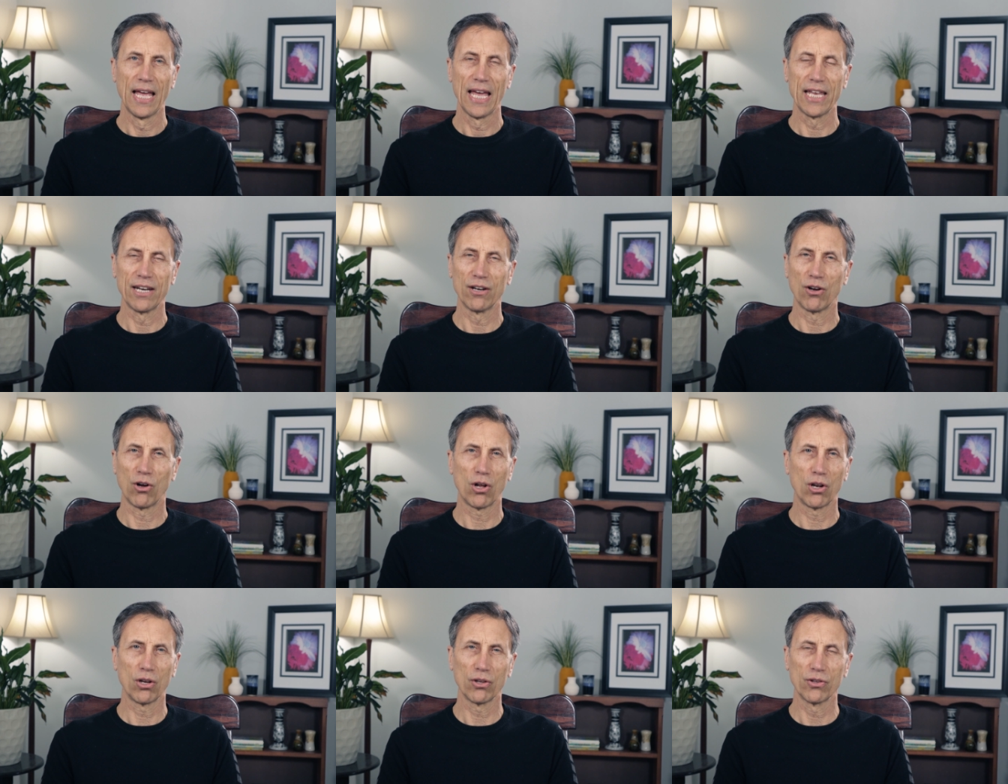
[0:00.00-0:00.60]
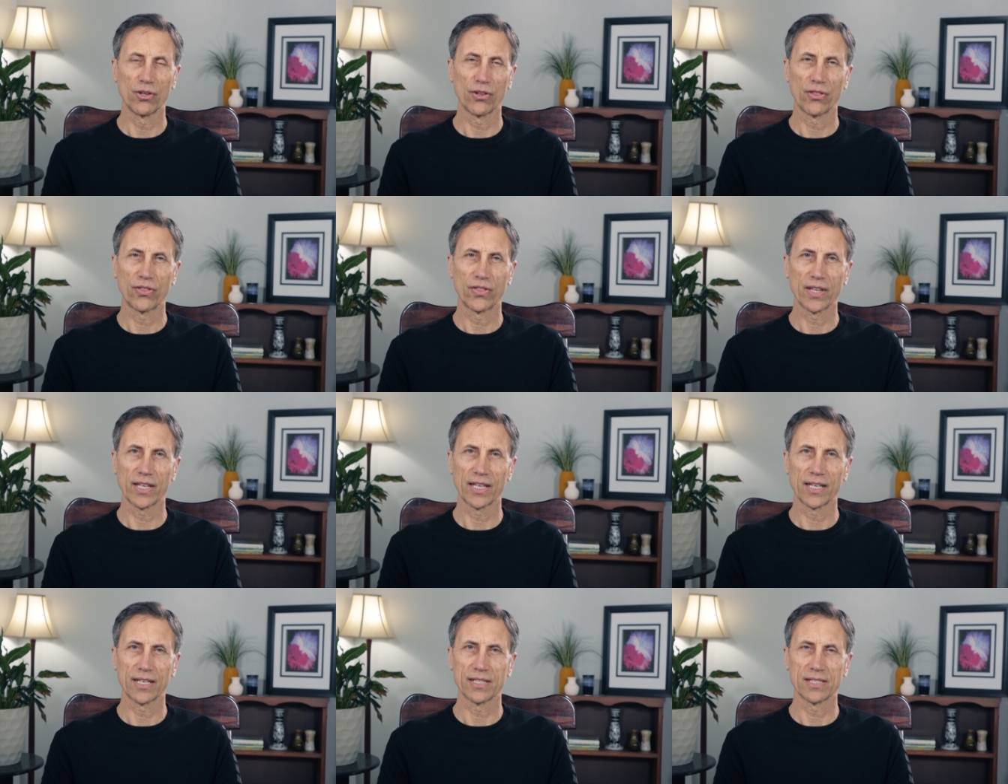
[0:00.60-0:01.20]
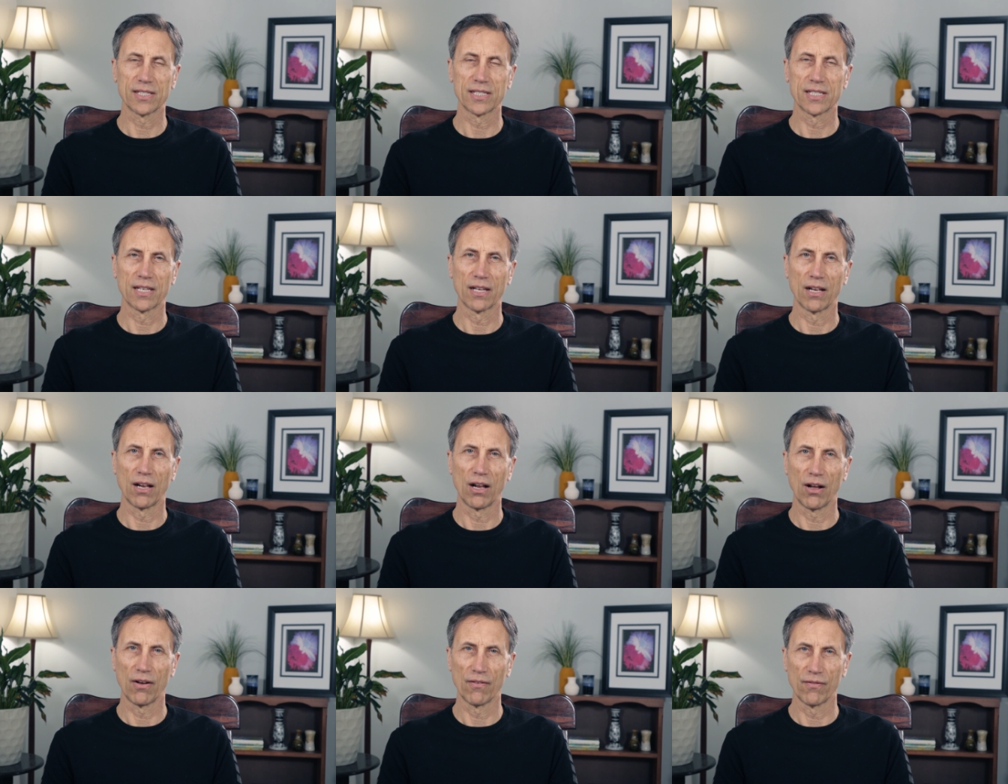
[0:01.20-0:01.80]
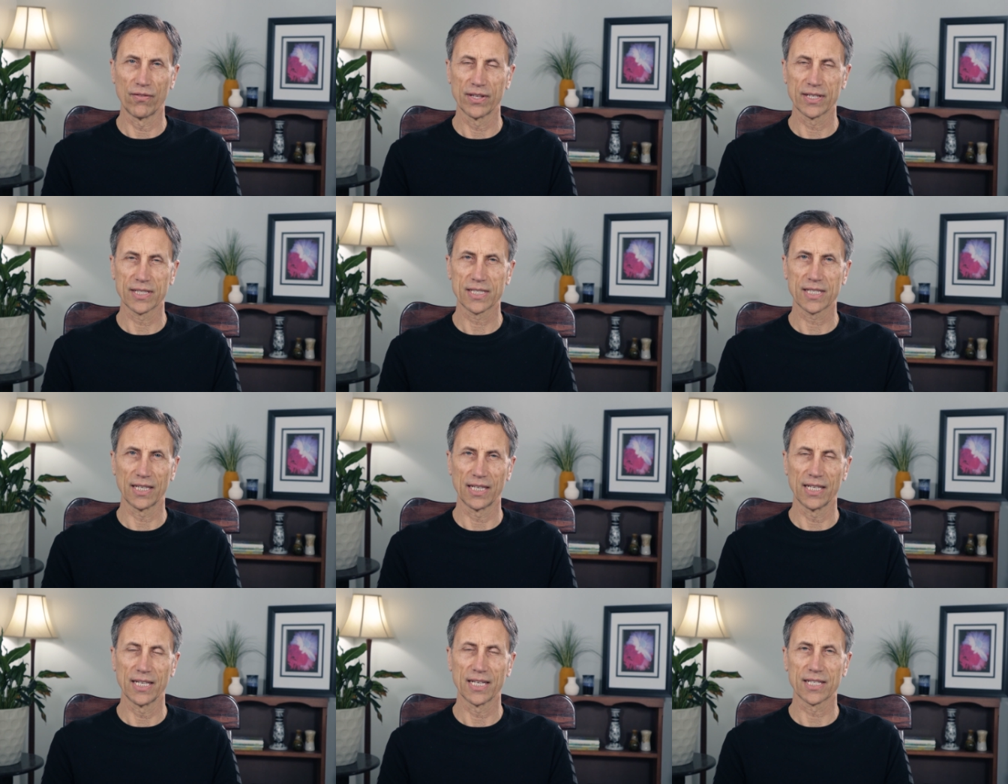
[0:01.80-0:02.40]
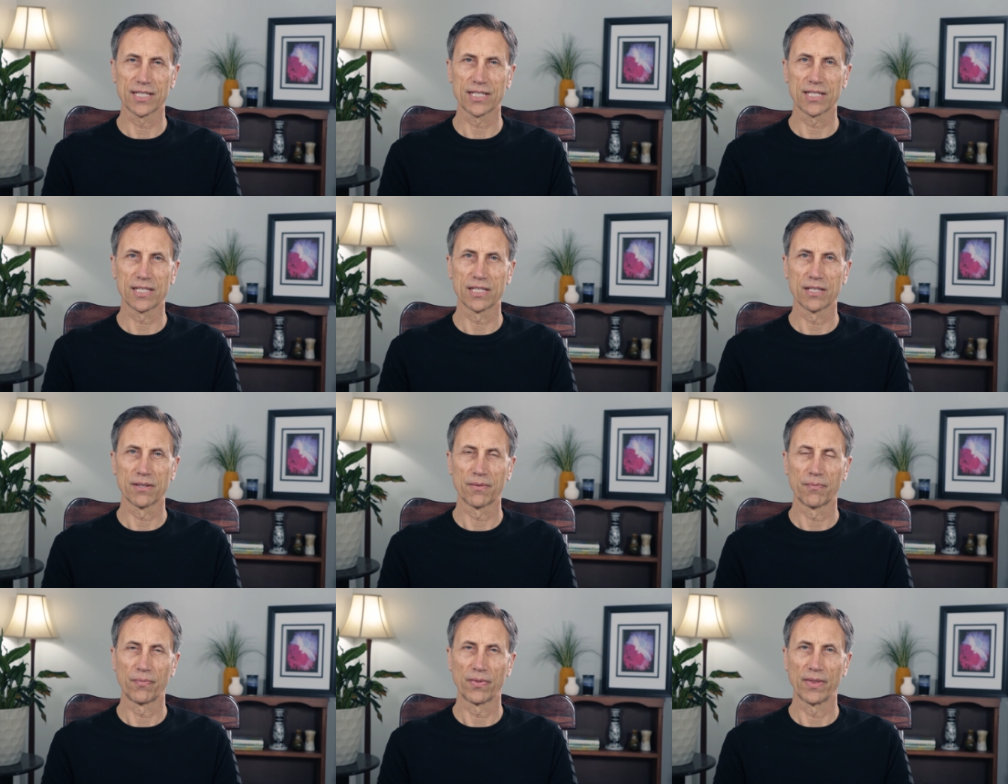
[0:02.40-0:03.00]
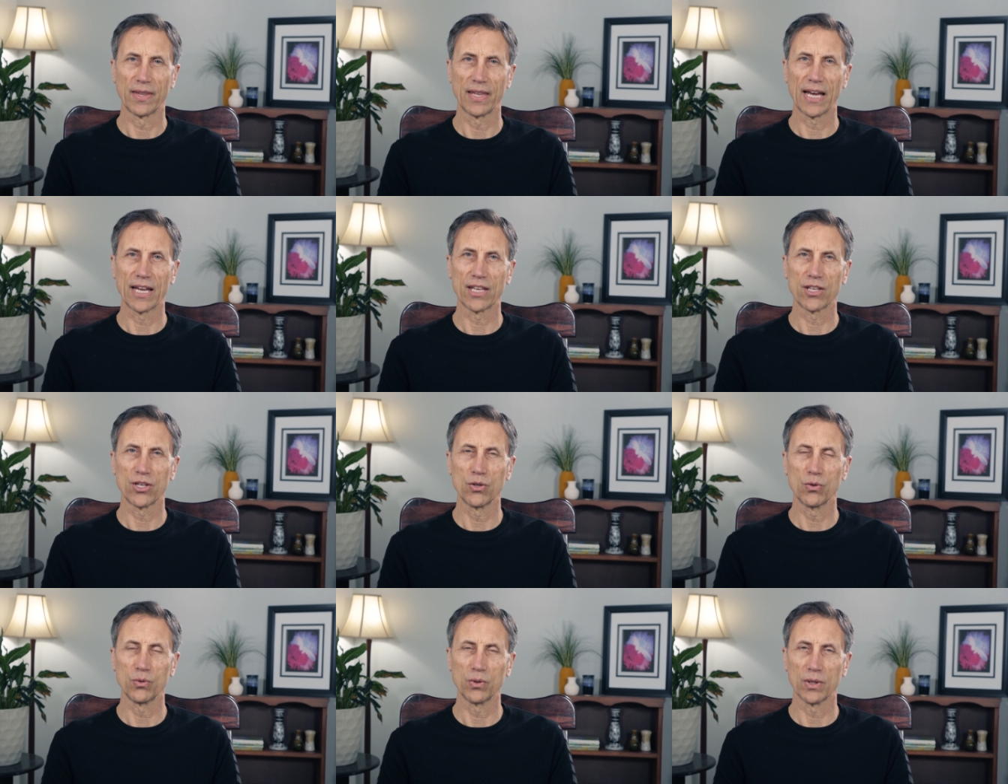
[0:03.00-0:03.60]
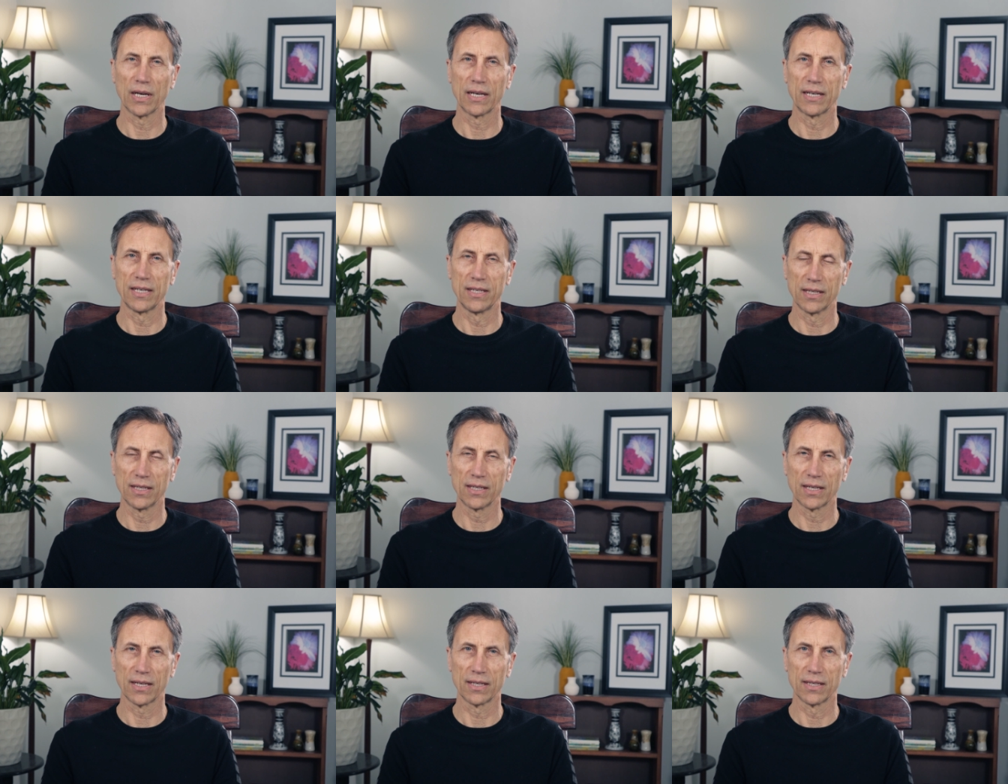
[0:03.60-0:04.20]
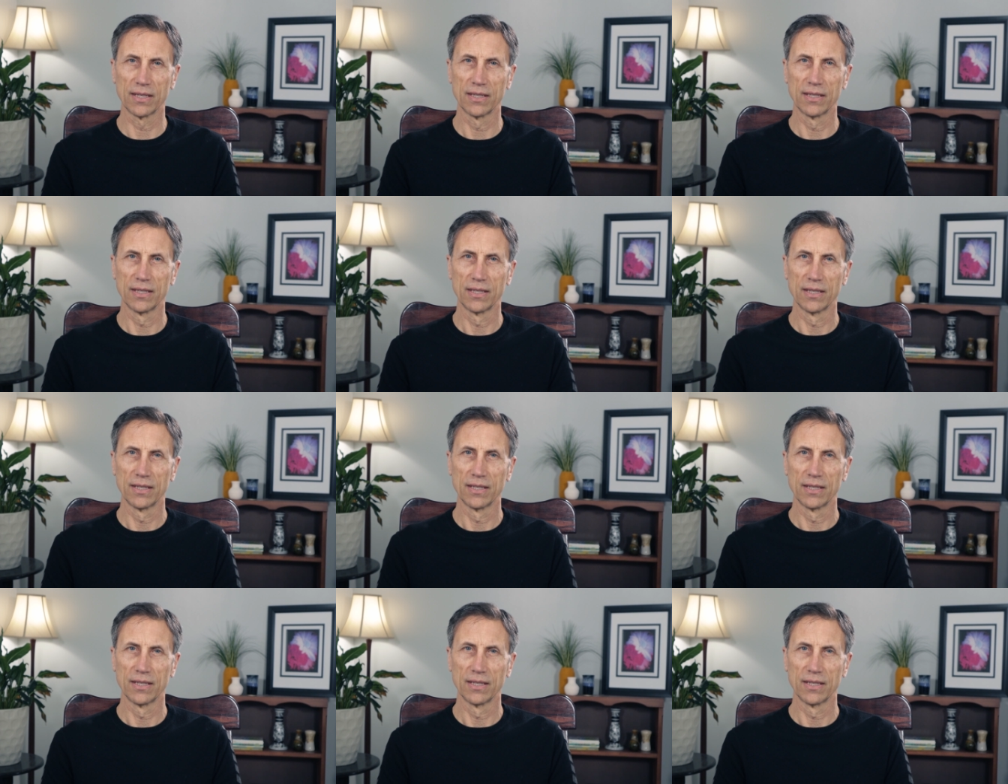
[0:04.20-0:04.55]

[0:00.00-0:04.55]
And all the things of this list that you had done